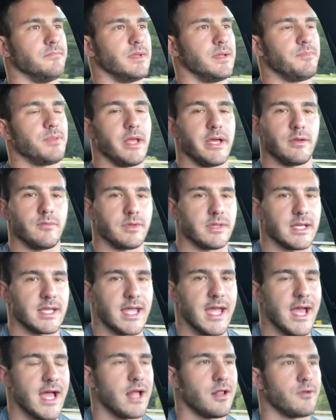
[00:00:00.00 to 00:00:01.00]
he played with the
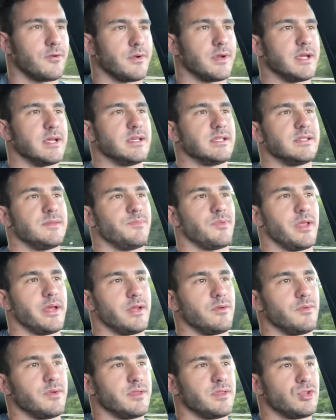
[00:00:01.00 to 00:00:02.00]
calories, he
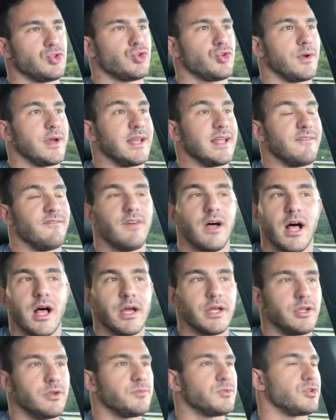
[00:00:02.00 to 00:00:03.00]
played with training
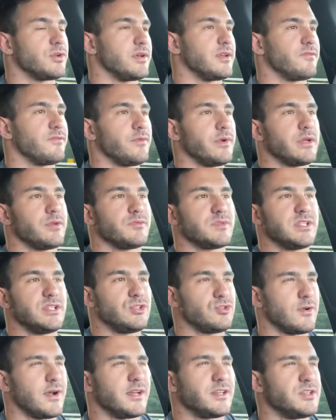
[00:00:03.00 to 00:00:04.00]
volume, training frequency,
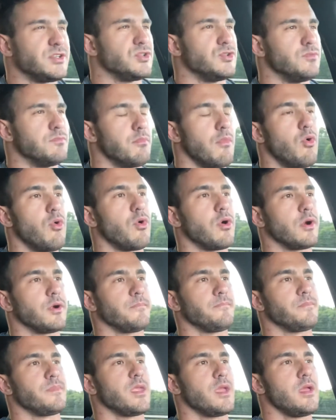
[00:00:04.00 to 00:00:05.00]
trying to do more.
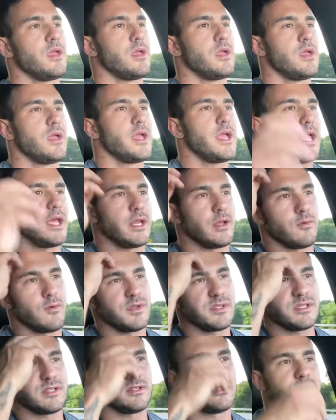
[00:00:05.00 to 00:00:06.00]
And it
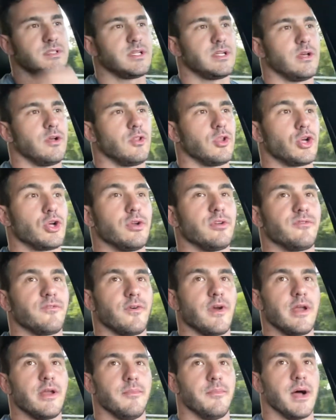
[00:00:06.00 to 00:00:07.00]
wasn't until a good
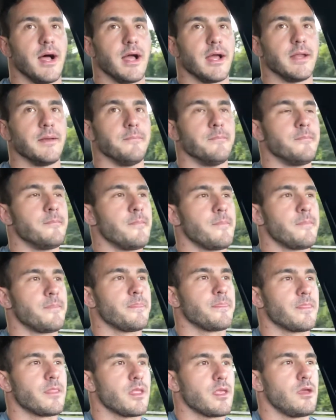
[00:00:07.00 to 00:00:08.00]
friend of mine
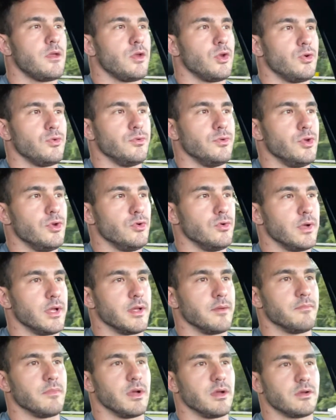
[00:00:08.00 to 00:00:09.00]
who knew
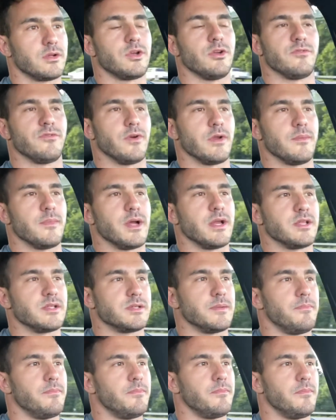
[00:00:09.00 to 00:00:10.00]
him, a good friend of mine is
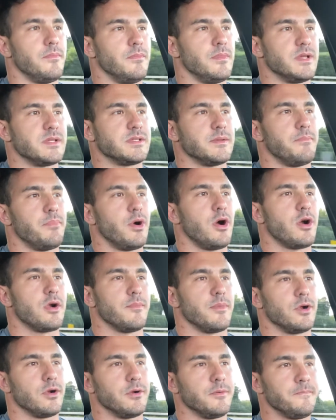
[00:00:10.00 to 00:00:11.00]
a, is a
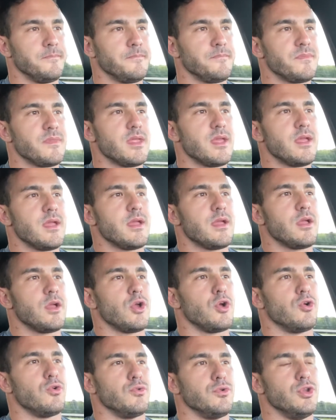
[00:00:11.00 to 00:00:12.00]
barber,
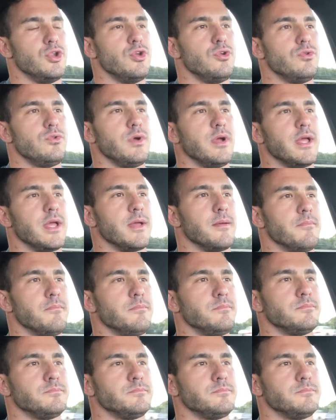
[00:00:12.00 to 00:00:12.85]
who knew him,